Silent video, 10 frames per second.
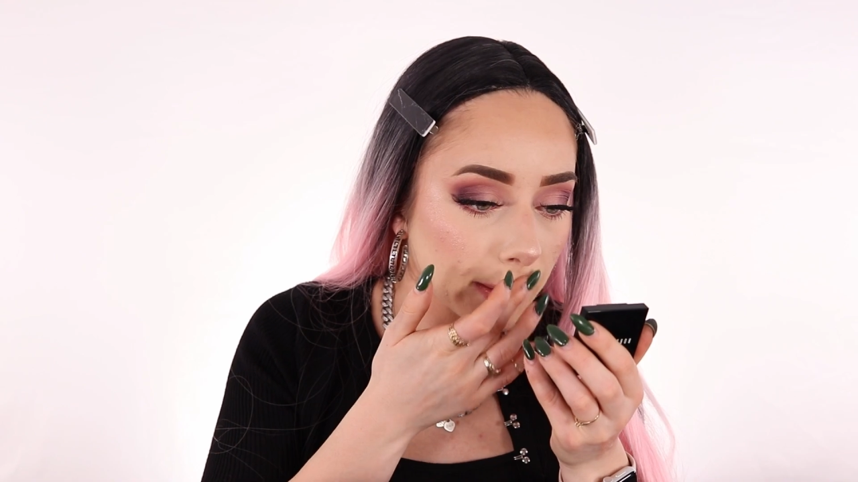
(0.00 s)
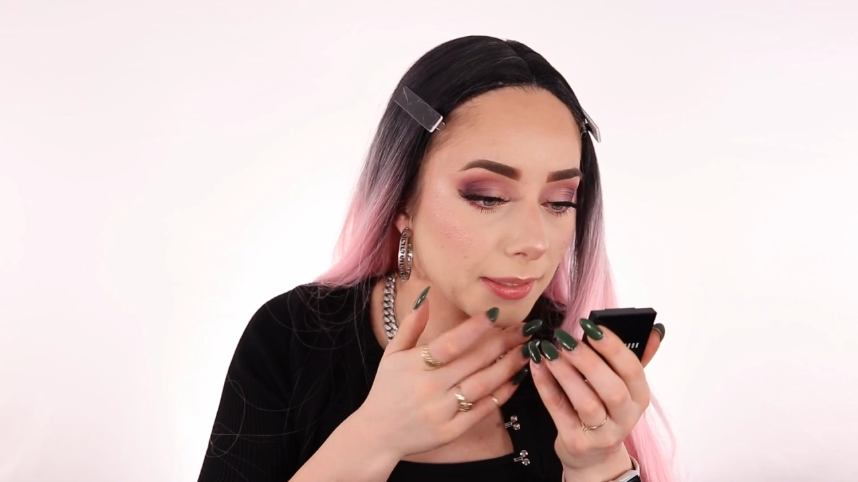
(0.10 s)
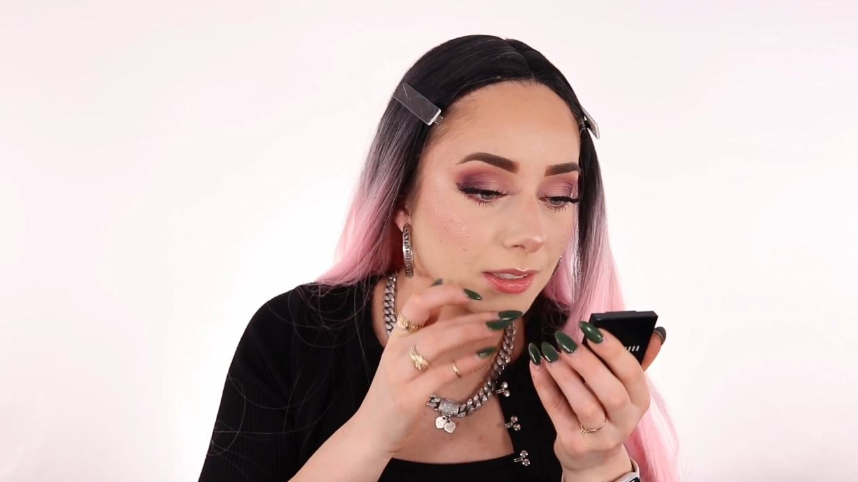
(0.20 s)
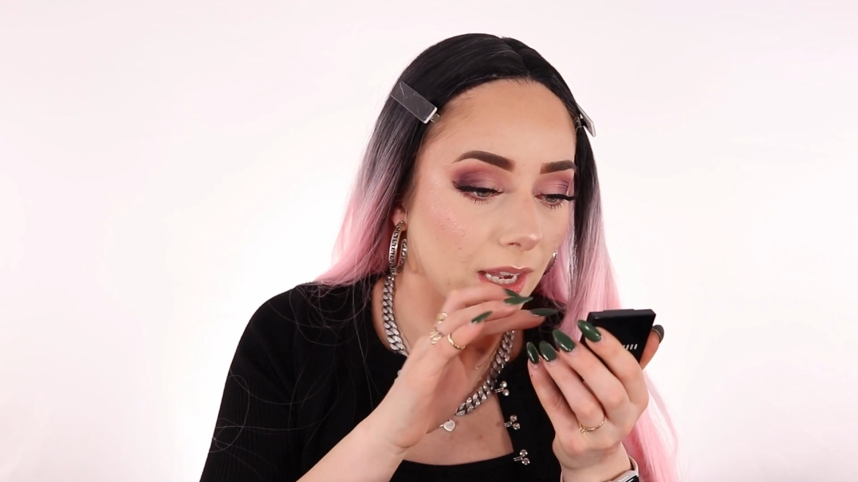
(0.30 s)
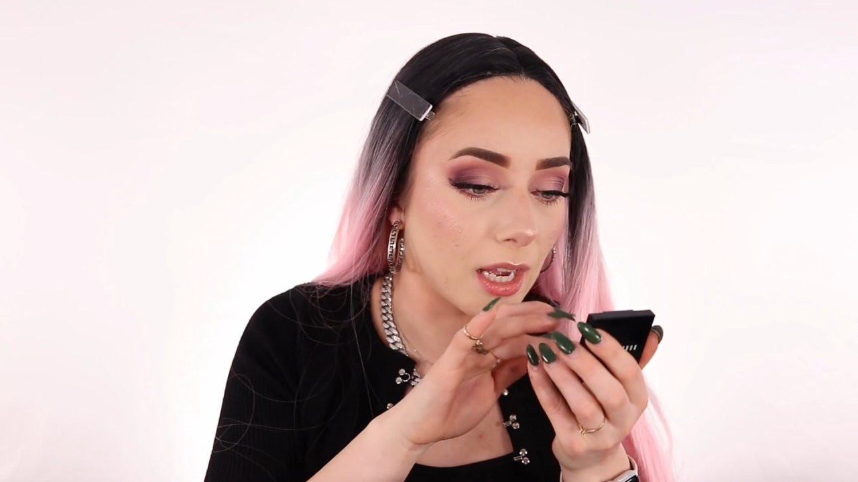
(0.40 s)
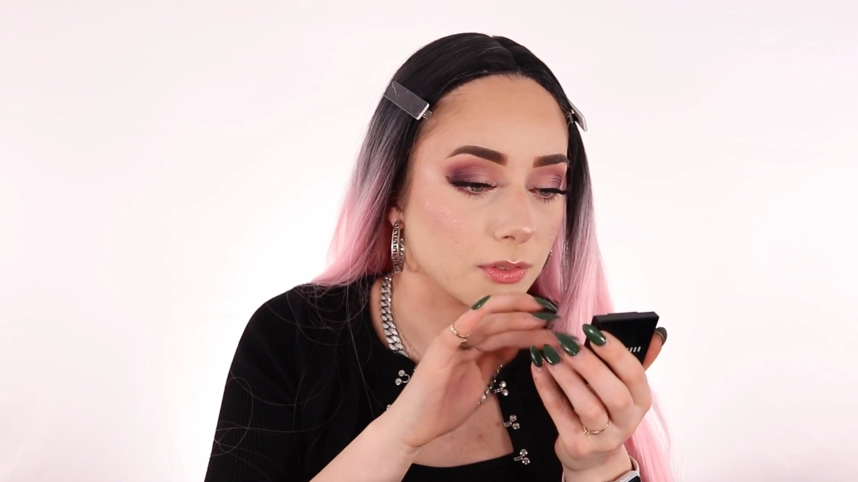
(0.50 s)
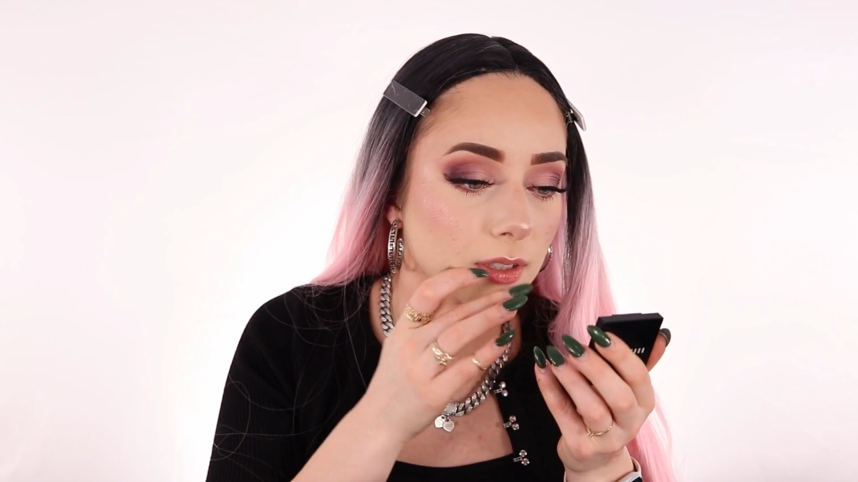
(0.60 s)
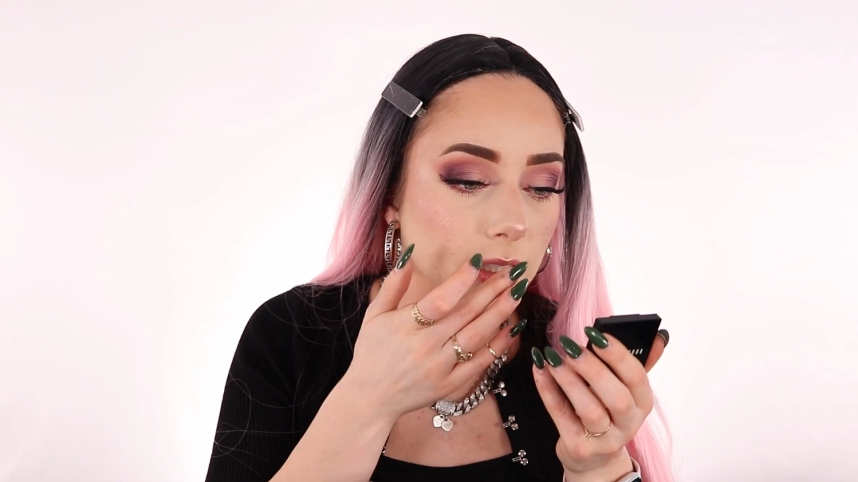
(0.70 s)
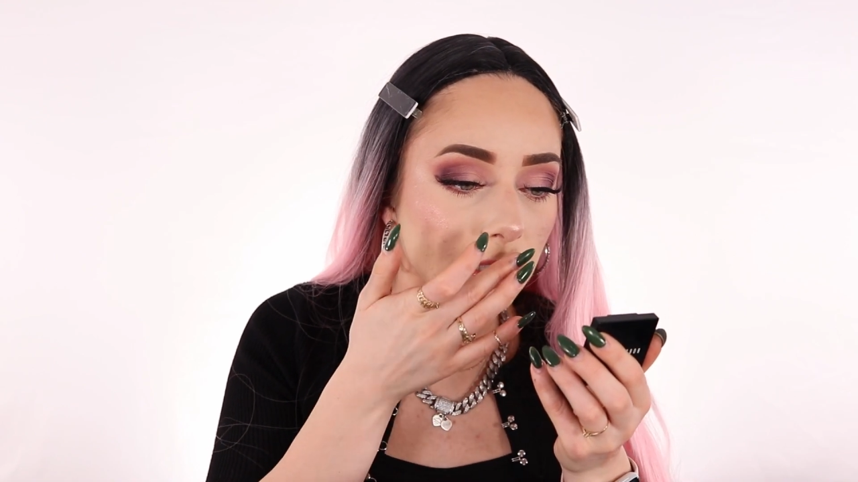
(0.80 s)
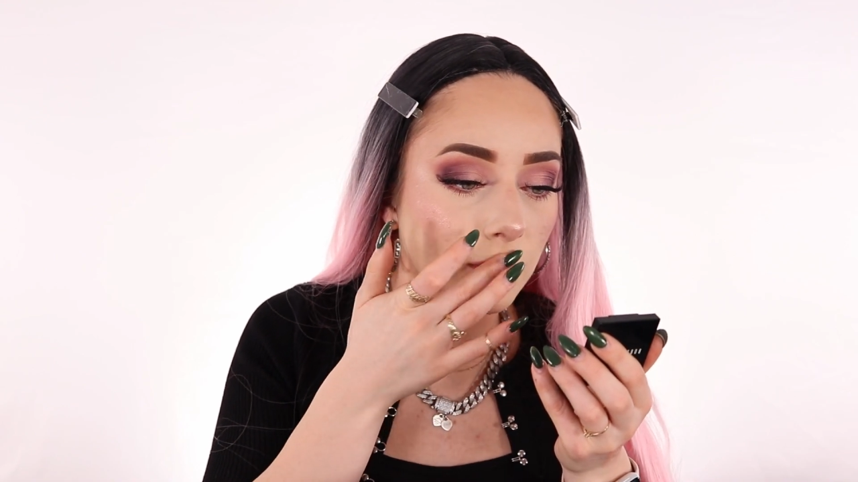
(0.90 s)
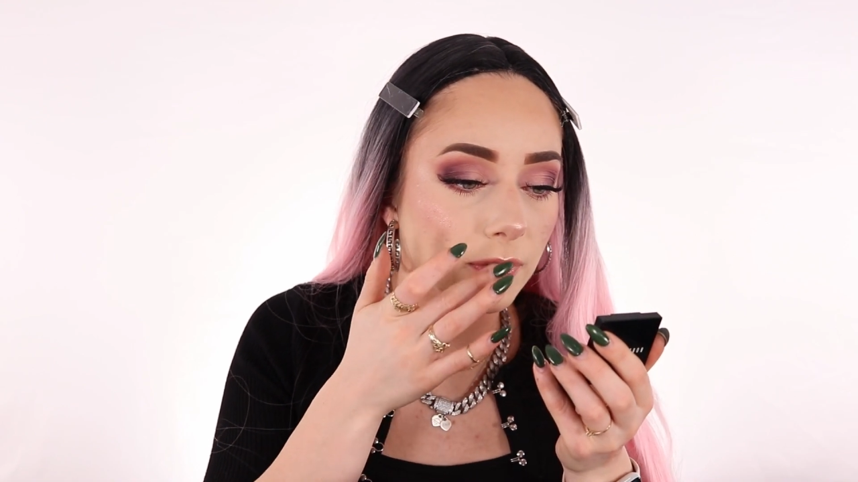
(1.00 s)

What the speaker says: your